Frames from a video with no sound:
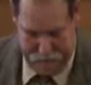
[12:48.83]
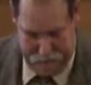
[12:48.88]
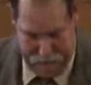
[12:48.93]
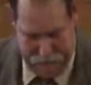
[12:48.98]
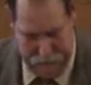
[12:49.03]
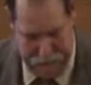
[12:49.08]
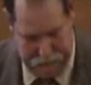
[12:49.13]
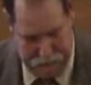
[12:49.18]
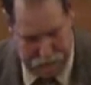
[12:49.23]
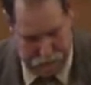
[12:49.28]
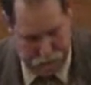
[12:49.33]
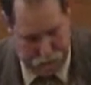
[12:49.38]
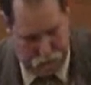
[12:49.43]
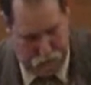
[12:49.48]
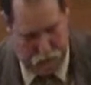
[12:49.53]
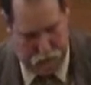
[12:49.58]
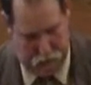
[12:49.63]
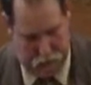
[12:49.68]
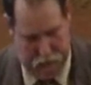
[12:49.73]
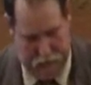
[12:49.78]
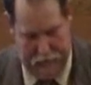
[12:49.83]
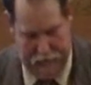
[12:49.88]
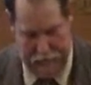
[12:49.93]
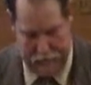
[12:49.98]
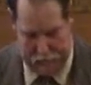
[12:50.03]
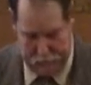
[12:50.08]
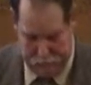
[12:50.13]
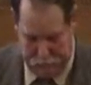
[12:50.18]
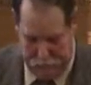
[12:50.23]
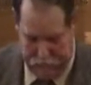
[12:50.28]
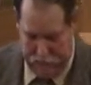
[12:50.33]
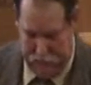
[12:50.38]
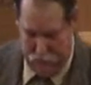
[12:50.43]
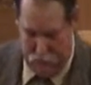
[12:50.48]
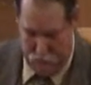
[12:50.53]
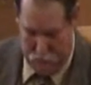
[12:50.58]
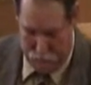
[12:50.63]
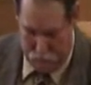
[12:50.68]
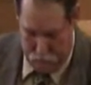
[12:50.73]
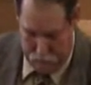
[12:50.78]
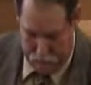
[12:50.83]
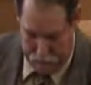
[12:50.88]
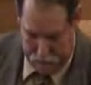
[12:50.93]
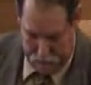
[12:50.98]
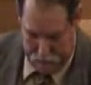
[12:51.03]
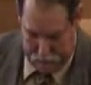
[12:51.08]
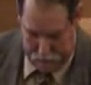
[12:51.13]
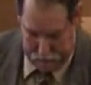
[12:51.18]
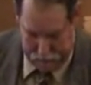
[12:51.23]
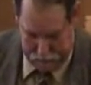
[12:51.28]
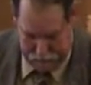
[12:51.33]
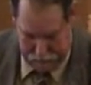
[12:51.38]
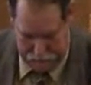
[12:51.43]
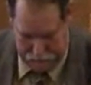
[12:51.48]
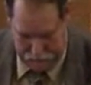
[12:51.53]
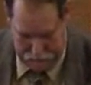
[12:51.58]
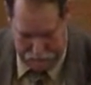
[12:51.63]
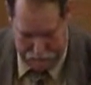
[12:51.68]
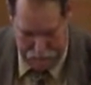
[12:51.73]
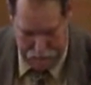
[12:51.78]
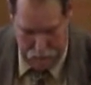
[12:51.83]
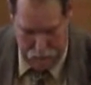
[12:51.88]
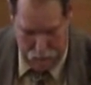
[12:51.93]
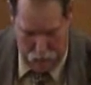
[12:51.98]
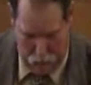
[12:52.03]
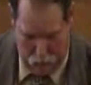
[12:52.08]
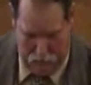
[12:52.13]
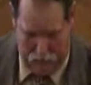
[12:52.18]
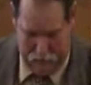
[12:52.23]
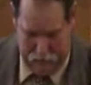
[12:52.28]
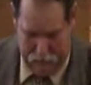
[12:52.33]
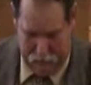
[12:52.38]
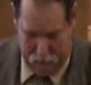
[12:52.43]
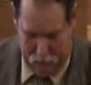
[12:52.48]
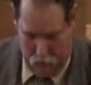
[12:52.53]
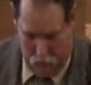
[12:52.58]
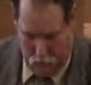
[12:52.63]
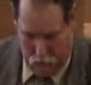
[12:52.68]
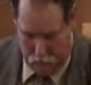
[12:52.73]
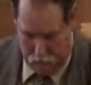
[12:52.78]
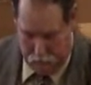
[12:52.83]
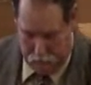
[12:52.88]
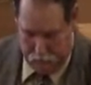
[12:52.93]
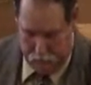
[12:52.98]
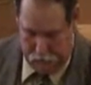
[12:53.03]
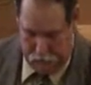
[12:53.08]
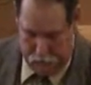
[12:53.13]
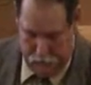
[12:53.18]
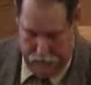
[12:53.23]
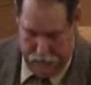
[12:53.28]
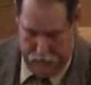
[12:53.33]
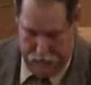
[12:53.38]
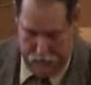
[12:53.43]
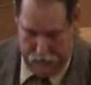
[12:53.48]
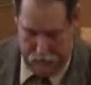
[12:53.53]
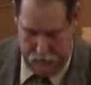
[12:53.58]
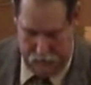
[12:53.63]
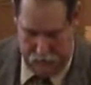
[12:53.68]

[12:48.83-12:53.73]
Then, of course, they ask the follow-up question. They say unto him, why did Moses then